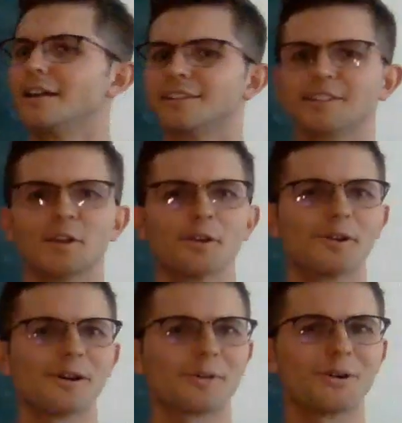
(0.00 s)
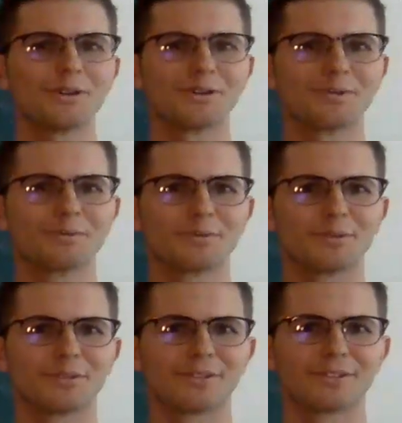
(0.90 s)
So I'm going
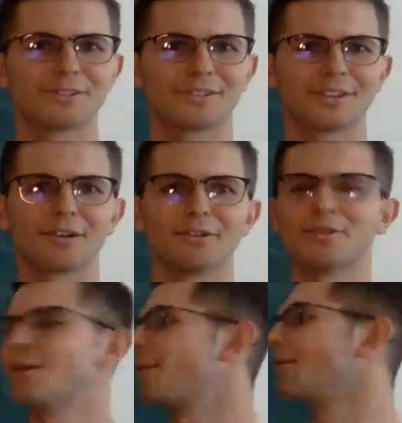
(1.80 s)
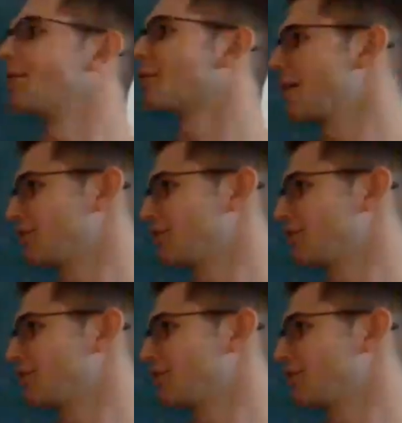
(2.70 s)
to tell you about Lagrange